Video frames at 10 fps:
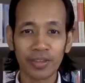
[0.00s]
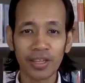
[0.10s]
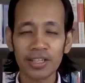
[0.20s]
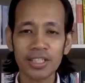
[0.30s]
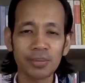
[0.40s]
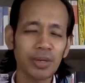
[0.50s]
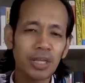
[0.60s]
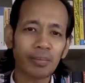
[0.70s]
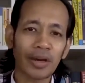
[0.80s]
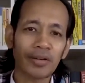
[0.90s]
yeah,
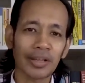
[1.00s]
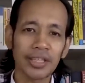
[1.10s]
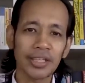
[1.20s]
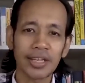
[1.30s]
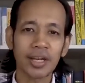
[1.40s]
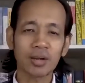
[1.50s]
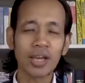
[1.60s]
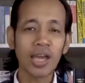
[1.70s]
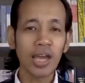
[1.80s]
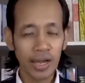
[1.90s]
simply by writing it
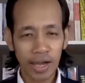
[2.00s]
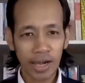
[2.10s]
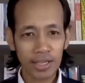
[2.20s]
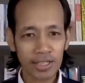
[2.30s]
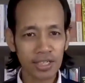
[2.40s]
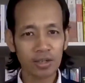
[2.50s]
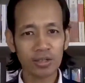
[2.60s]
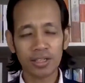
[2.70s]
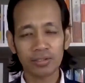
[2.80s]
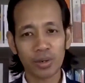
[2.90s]
down and asking
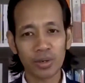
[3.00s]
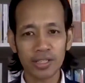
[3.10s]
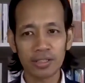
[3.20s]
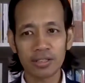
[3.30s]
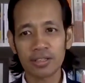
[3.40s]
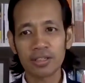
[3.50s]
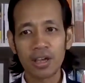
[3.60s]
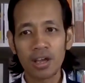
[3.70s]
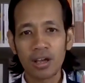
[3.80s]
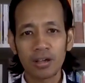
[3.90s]
yourself questions.
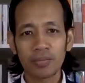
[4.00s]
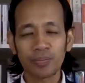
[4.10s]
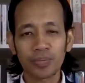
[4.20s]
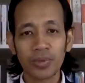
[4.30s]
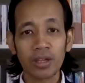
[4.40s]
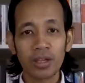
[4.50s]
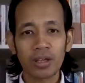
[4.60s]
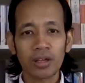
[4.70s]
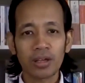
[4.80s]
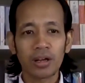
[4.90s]

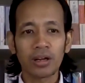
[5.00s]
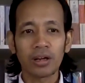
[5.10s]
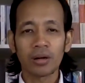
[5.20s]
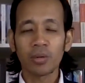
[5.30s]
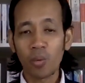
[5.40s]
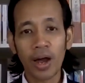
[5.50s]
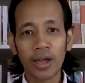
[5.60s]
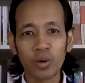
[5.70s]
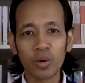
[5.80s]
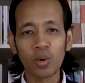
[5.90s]
Uh,
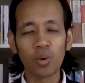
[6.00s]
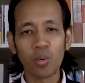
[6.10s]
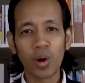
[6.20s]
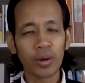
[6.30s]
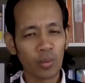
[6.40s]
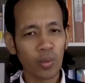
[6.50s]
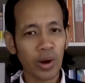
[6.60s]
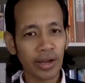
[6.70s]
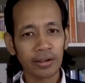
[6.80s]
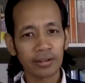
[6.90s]
why, who, what,
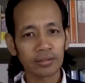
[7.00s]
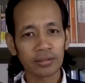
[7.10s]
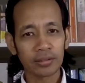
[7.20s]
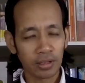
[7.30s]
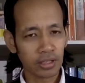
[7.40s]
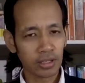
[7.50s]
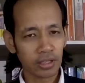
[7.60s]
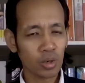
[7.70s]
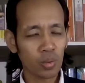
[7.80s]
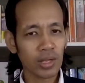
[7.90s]
when. Okay,
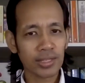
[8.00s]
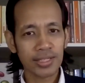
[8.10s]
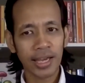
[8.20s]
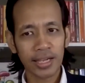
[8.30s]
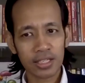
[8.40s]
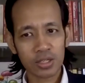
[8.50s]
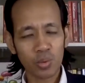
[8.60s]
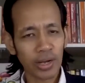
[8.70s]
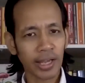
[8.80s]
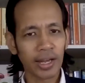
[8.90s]
so what's next?
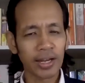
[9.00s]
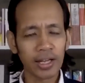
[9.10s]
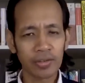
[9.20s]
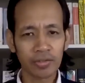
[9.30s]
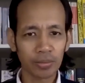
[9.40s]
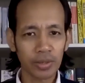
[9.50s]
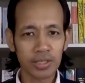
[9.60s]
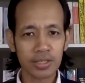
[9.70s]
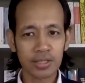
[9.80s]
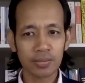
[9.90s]
What can I learn from
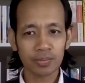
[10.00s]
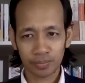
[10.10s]
this?